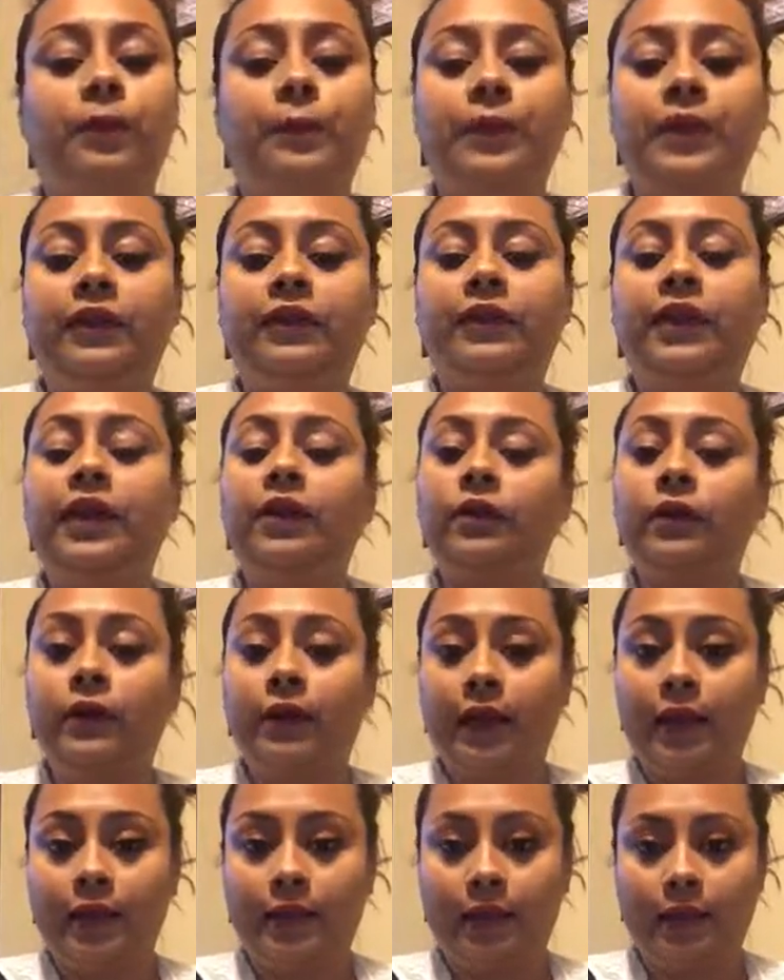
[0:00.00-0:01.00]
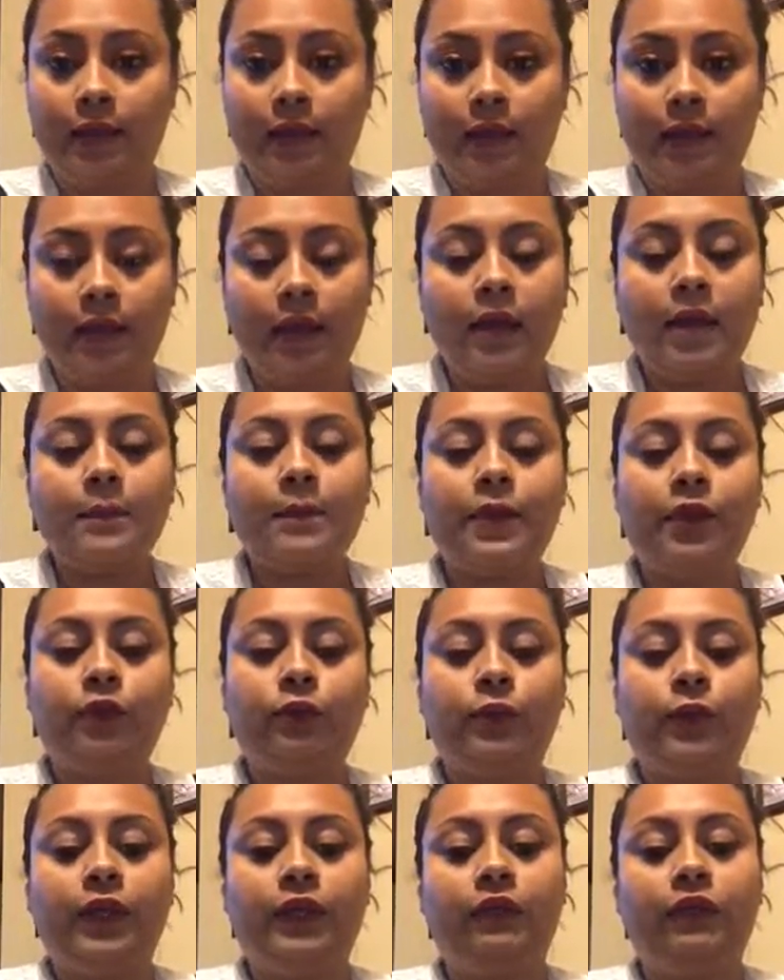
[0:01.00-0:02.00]
to be segregating
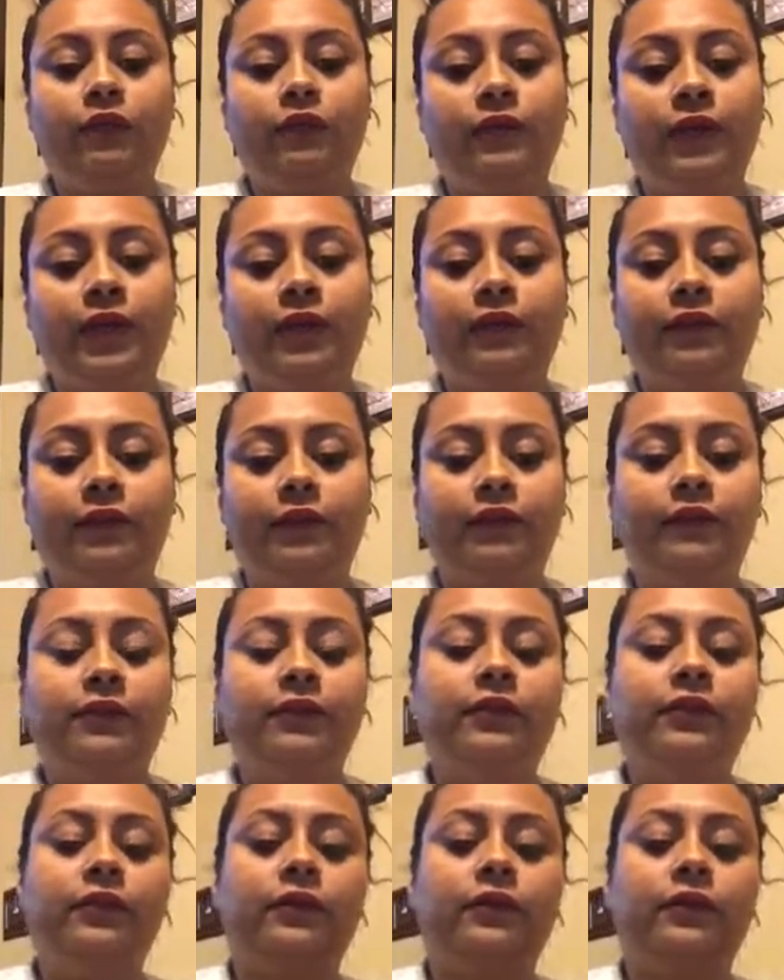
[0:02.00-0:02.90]
between the races.